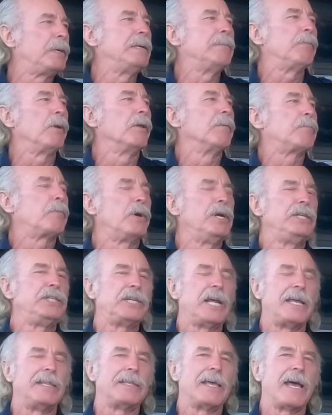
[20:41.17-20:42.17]
People
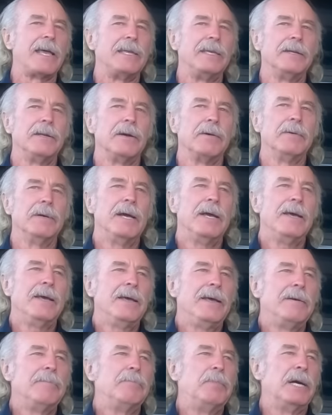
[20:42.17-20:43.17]
appreciate that, you know.
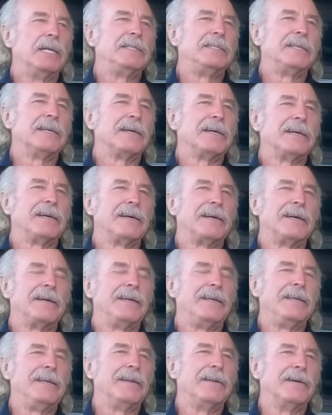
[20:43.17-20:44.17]
But uh, you